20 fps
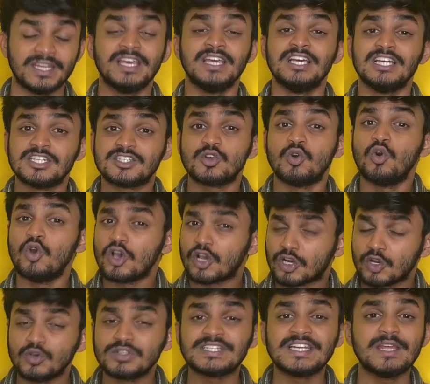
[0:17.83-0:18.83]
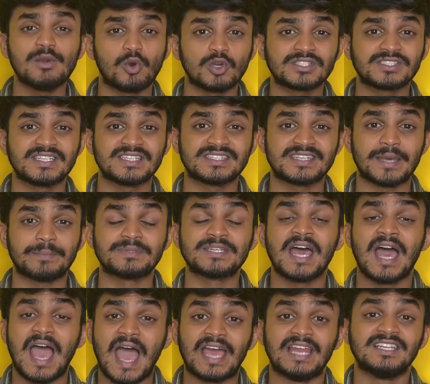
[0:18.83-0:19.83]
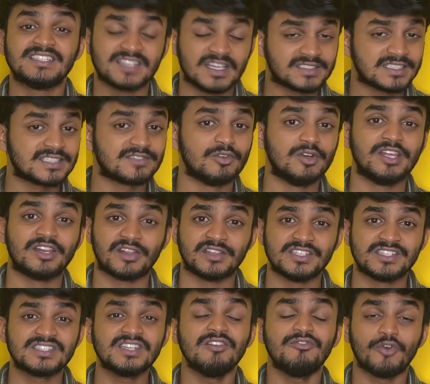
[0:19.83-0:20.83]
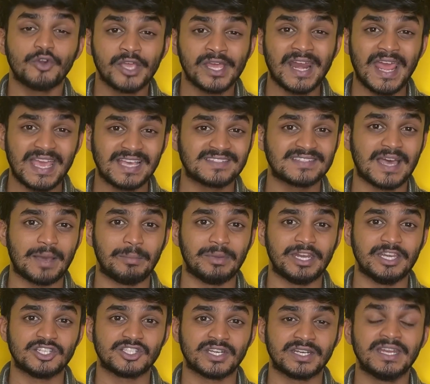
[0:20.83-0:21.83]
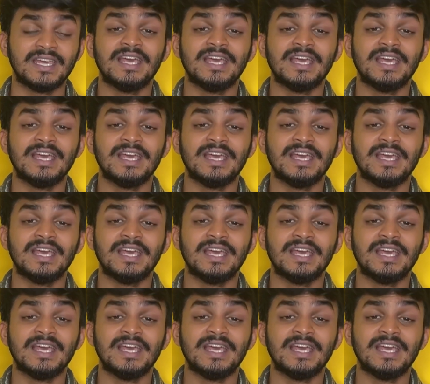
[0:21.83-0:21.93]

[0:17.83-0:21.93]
So closely watch the steps and successfully register for your examination.